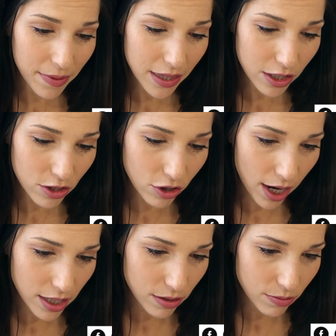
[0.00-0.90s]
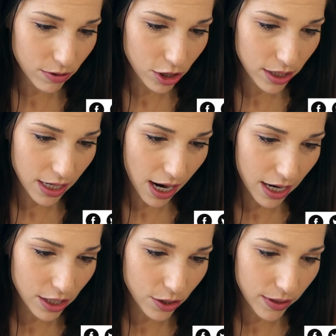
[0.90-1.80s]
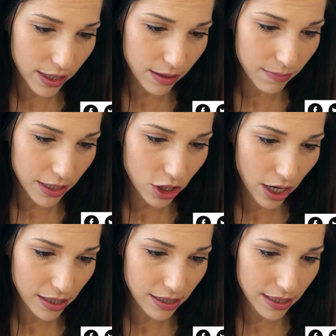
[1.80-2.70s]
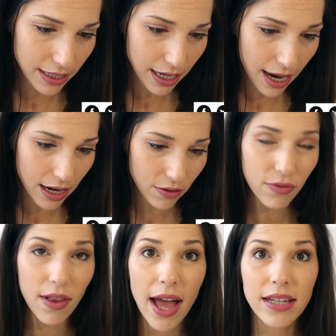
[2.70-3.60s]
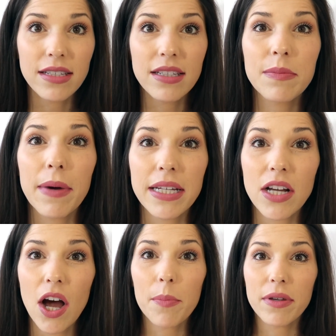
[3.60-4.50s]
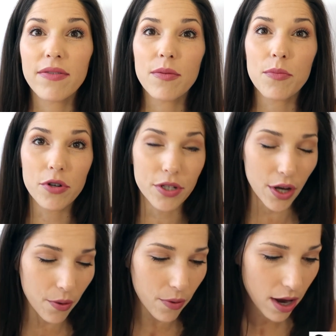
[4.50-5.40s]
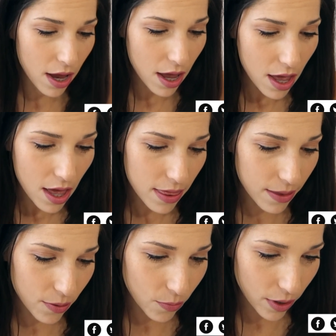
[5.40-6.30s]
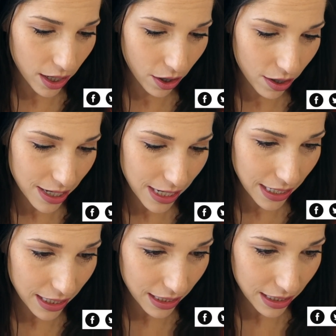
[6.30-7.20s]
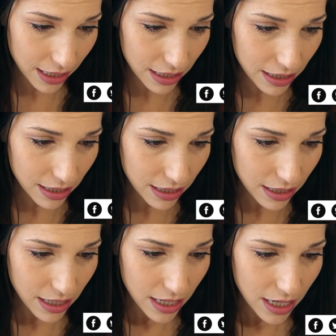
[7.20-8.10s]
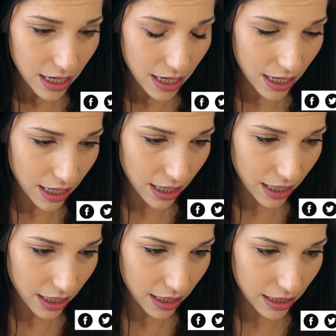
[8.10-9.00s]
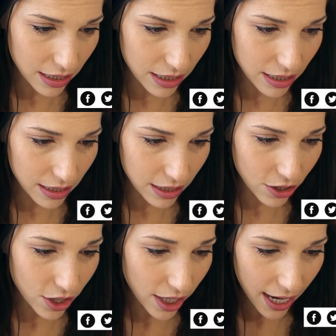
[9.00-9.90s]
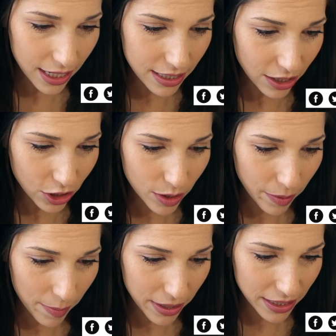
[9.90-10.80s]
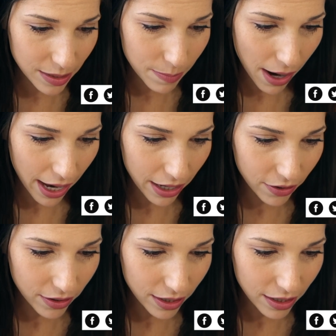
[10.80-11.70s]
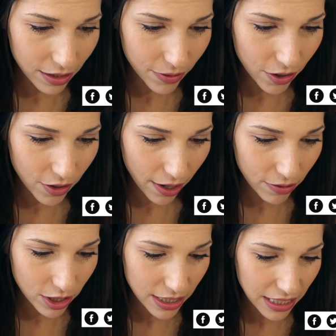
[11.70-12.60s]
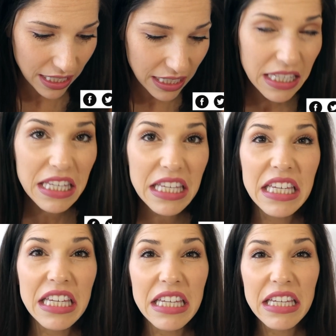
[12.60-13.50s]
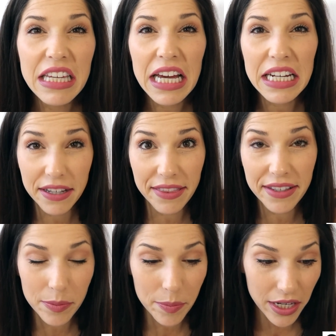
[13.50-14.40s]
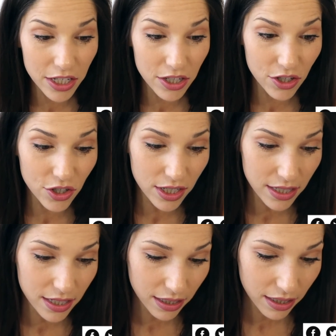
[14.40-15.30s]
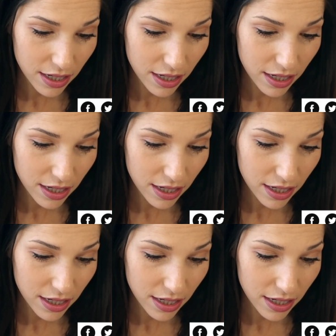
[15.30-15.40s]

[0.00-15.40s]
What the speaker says: this dress was just not doing me justice. It kind of flattened my top even more so than what it already is. And you can kind of tell just by my smile in the photo. I was just like, gonna take this picture just to